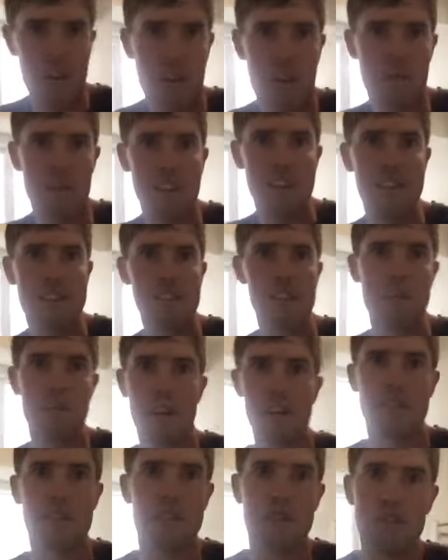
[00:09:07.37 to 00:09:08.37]
I'm actually about
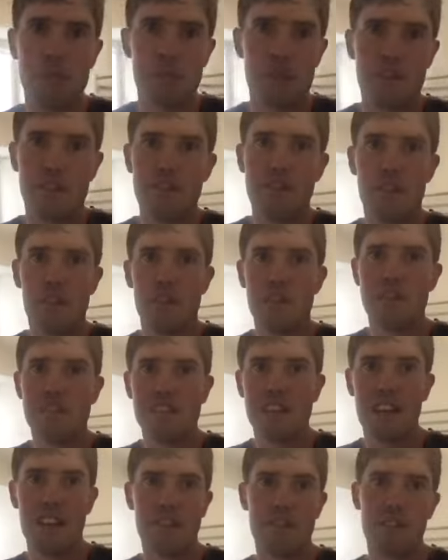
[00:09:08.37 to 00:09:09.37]
to do my first
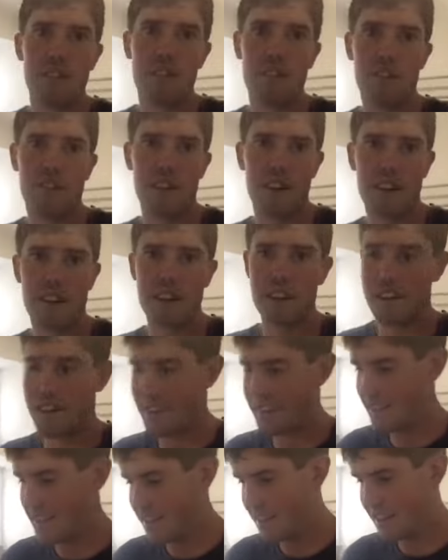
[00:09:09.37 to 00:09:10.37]
ever
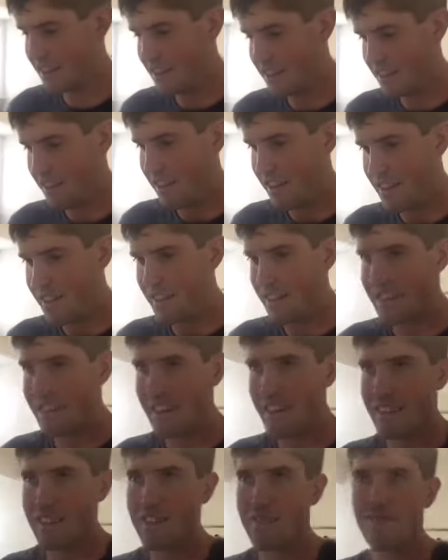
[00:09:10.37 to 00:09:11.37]

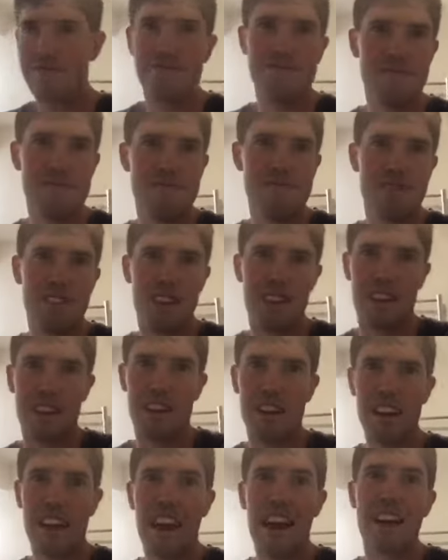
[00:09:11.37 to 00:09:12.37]
at
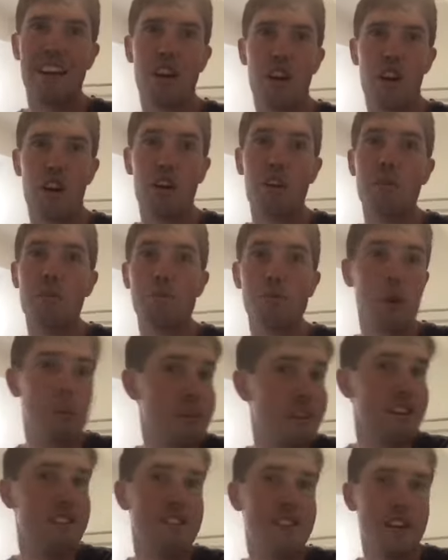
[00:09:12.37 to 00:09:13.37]
home job
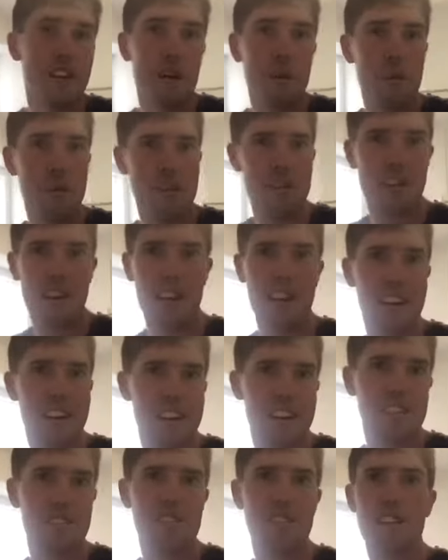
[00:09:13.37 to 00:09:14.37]
interview.
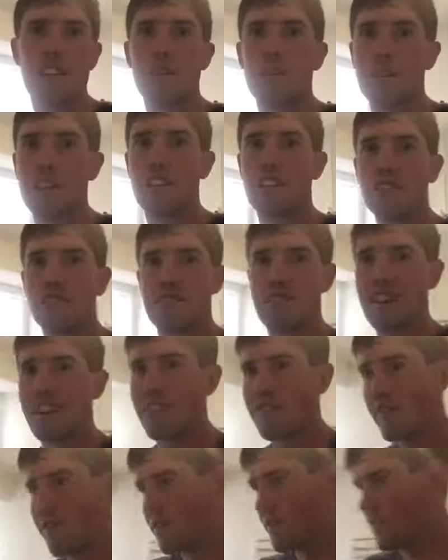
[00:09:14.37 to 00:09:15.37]
So that should be
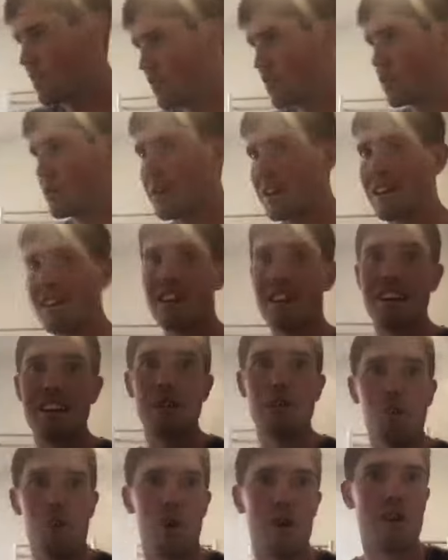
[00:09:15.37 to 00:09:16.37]
interesting, doing cleaning
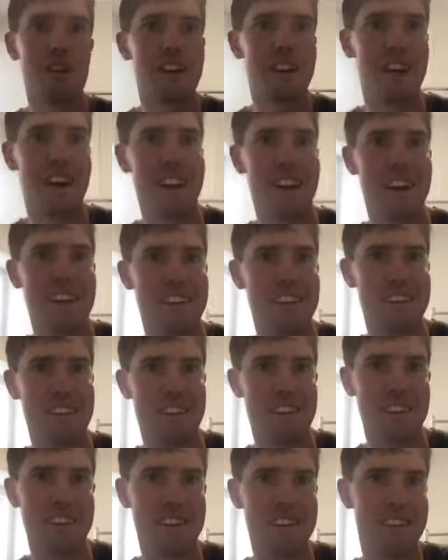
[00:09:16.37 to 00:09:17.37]
work at
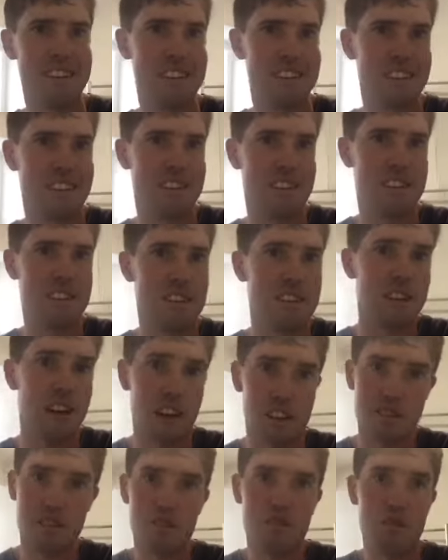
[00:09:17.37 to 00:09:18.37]
a
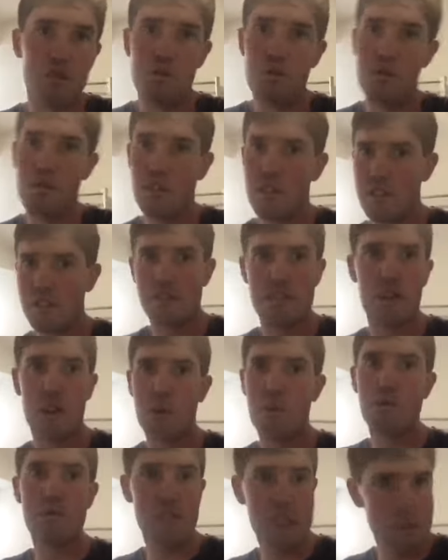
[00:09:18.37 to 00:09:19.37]
school. So
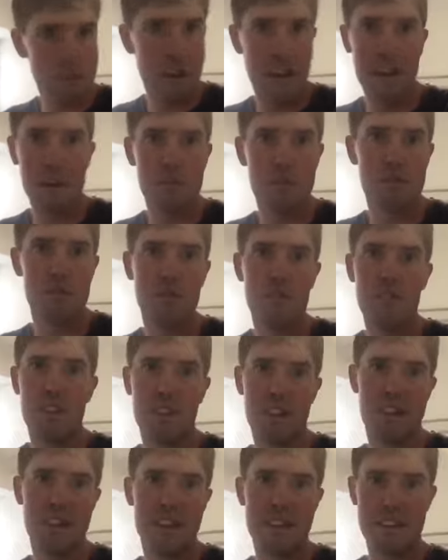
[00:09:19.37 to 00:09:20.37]
we'll see what happens with
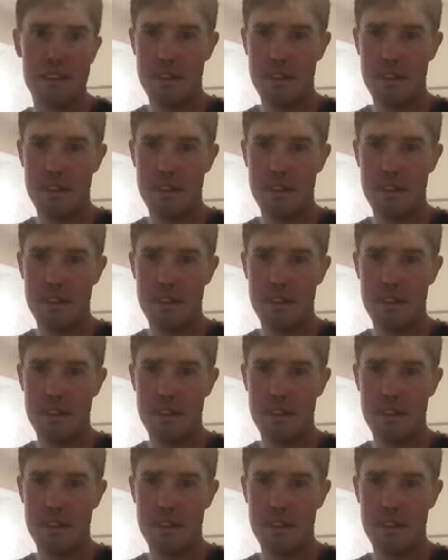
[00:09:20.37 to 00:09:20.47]
that.